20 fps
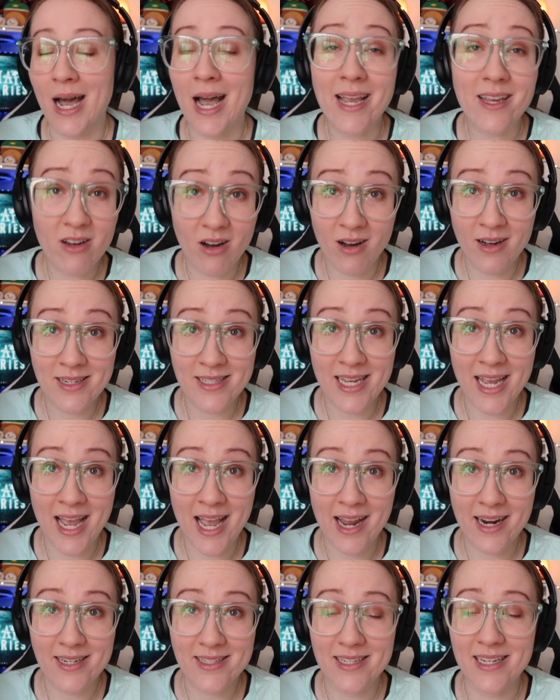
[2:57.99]
Eye
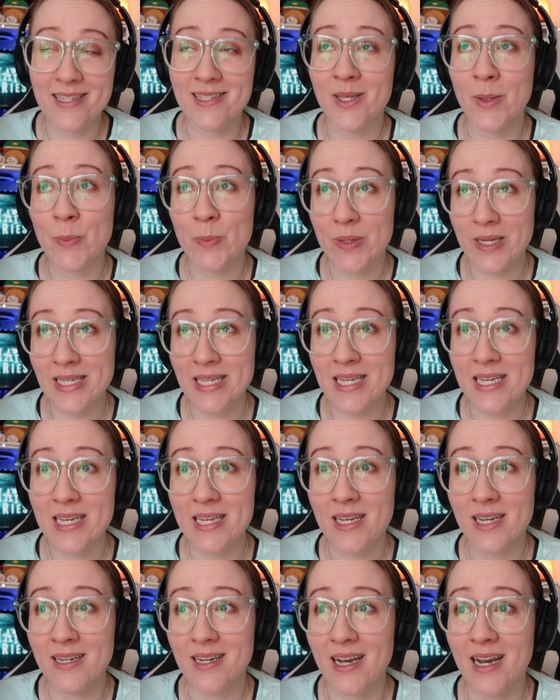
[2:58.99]
contact is a
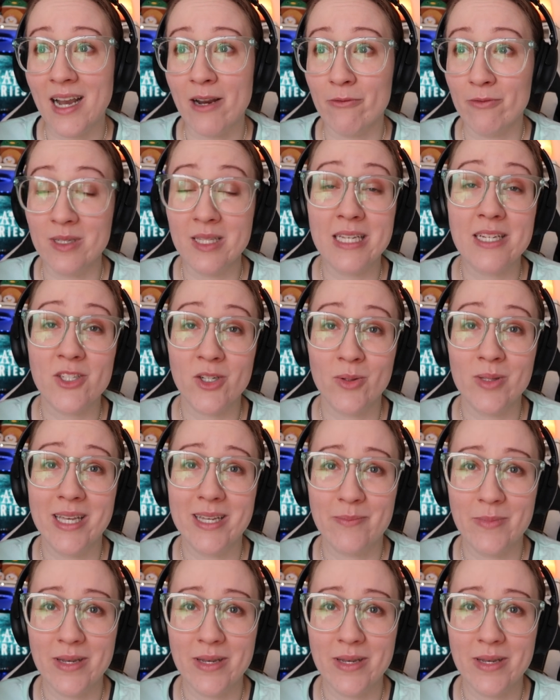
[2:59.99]
biggie. I really don't like